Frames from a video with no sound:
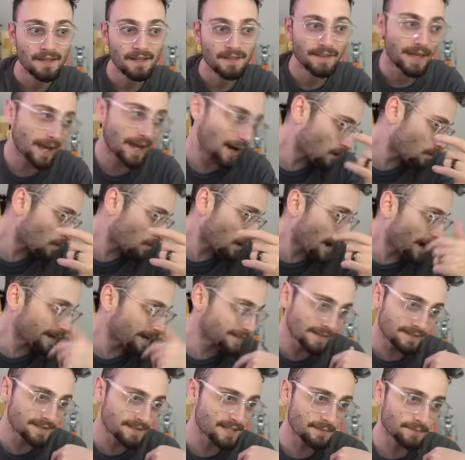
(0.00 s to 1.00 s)
Now, I
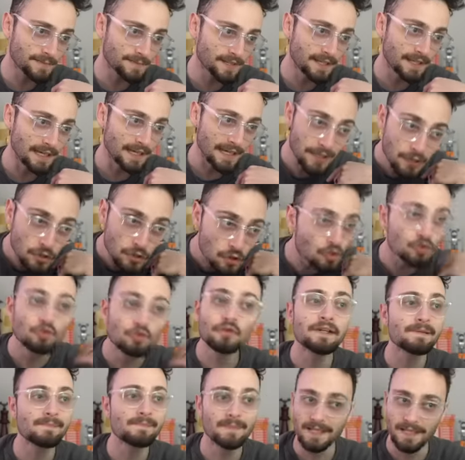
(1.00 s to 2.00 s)
did something
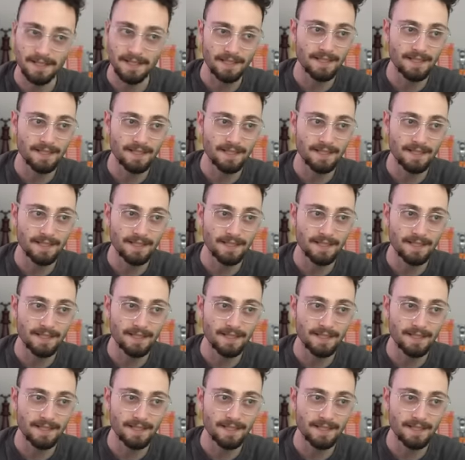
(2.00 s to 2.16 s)
extremely